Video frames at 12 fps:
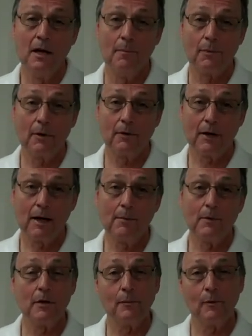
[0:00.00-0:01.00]
and
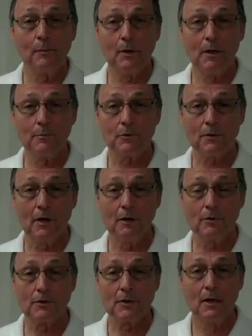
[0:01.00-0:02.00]
program the number of pump
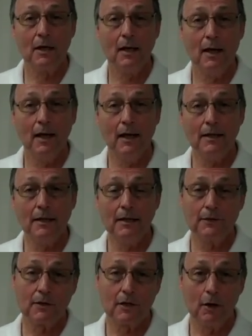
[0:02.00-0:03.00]
strokes and
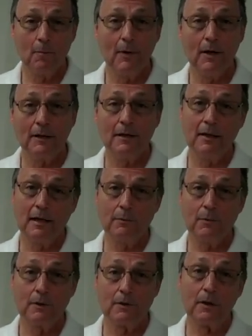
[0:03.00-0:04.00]
hit the go button
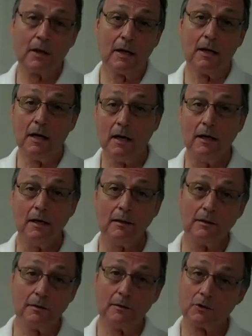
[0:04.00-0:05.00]
and it will uh,